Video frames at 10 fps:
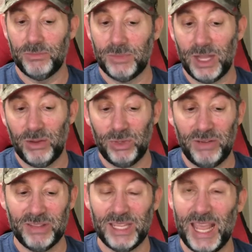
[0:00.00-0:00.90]
I don't
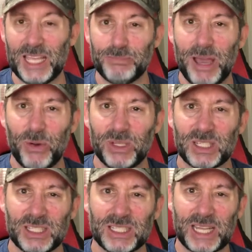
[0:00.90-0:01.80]
even think it has batteries
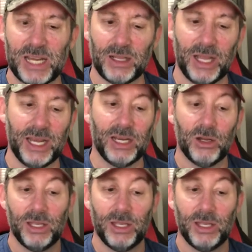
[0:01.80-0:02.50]
because it's kind of light.